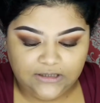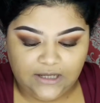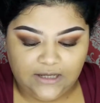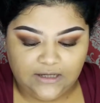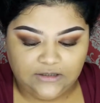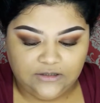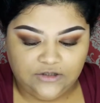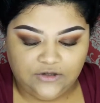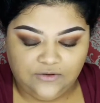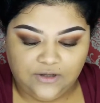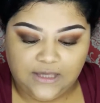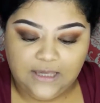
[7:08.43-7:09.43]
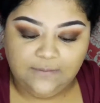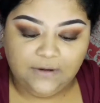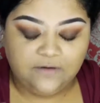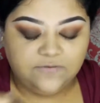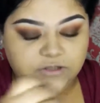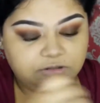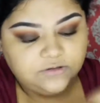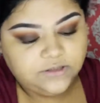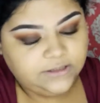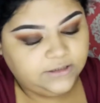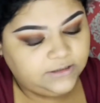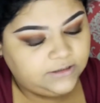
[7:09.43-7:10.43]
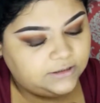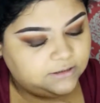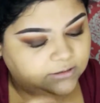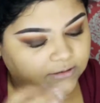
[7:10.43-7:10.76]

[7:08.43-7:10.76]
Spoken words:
and you know the keep out of children